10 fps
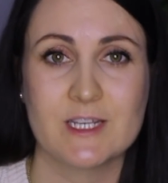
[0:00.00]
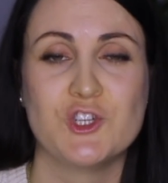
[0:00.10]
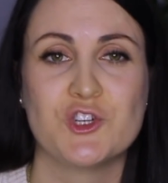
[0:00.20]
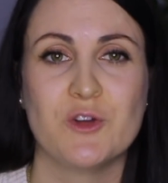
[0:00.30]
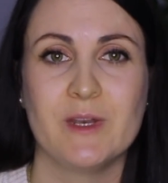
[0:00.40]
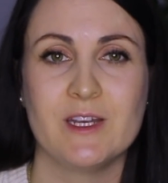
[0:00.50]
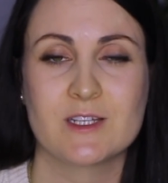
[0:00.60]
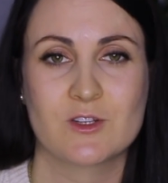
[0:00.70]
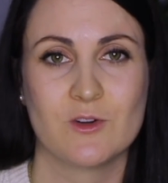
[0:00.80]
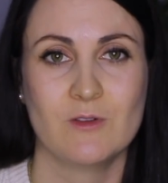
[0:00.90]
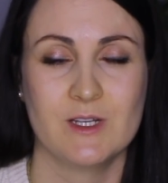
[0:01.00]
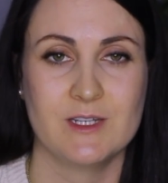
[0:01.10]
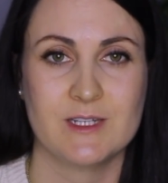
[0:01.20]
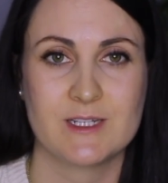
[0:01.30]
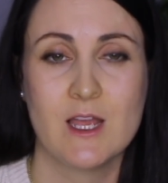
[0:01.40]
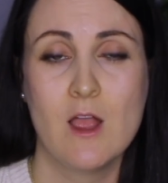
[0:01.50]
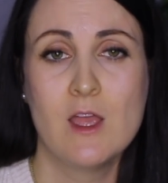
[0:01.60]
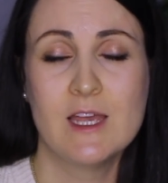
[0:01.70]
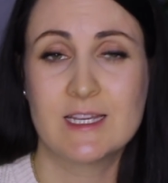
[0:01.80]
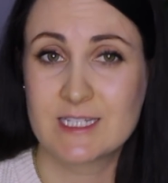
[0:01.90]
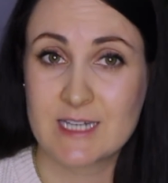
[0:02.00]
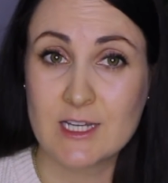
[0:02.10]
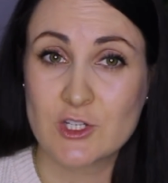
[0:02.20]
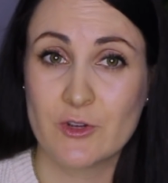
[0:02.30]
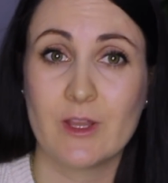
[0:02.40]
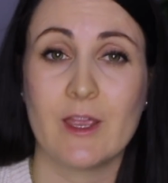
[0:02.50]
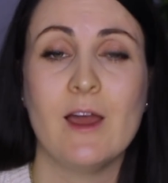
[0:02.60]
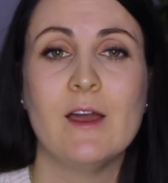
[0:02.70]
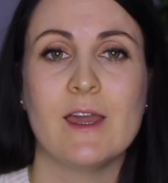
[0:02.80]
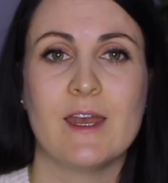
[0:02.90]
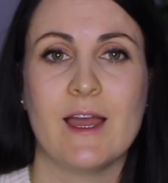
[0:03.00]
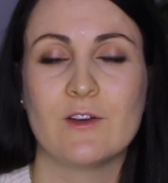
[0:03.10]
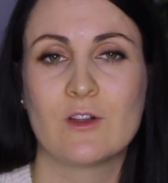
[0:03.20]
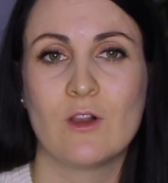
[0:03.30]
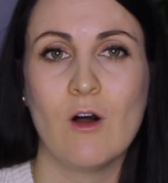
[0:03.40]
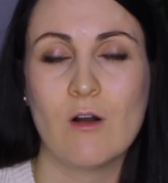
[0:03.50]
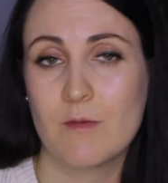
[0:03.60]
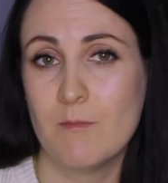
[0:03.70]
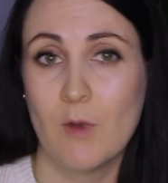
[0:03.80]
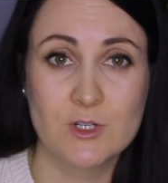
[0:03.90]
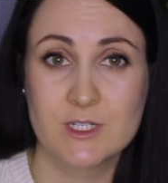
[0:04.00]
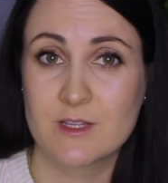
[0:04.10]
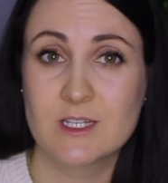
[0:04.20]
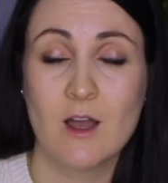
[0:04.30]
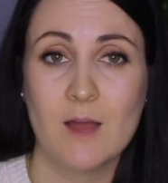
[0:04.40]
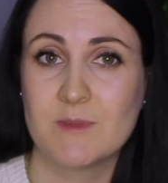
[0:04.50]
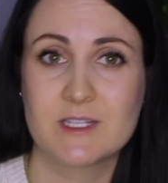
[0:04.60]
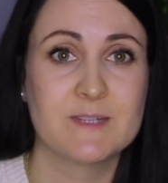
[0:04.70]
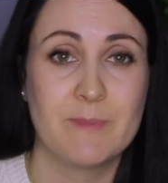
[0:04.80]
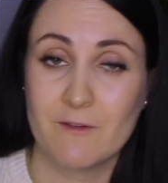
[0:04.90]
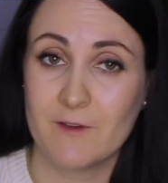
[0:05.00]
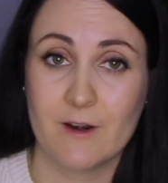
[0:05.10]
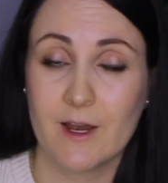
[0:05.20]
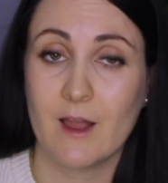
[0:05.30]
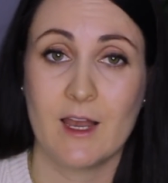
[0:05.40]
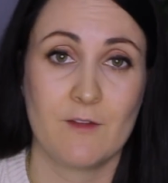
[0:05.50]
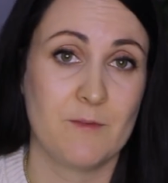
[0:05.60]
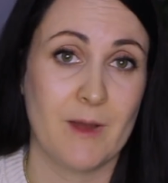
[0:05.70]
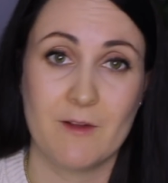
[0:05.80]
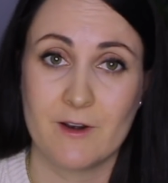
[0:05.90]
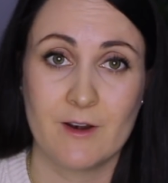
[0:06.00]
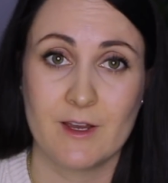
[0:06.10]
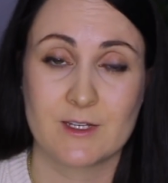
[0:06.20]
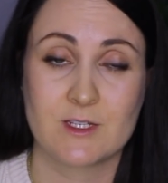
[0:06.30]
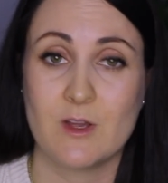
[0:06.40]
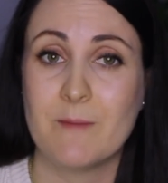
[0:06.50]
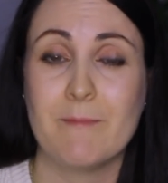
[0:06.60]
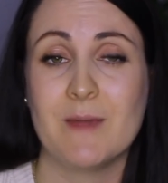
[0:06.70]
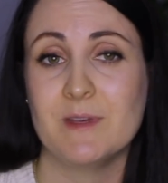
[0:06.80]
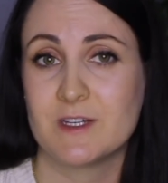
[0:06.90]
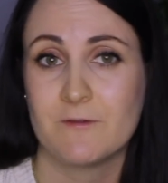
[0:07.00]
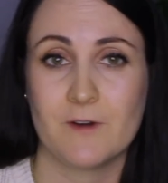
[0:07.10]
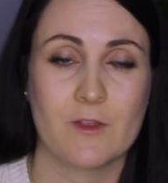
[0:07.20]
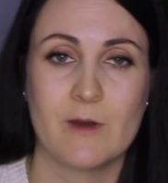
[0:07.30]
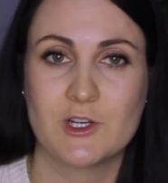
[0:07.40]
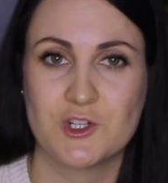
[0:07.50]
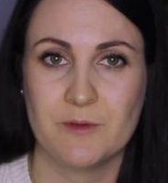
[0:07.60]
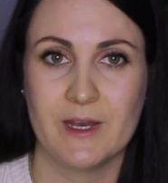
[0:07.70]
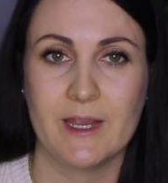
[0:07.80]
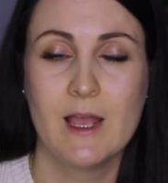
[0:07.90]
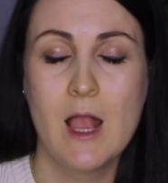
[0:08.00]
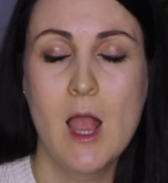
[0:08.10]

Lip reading: In Germany, it starts earlier at 8 o'clock most of the time. This is Bavaria. I live in Bavaria, so it may be different throughout Germany.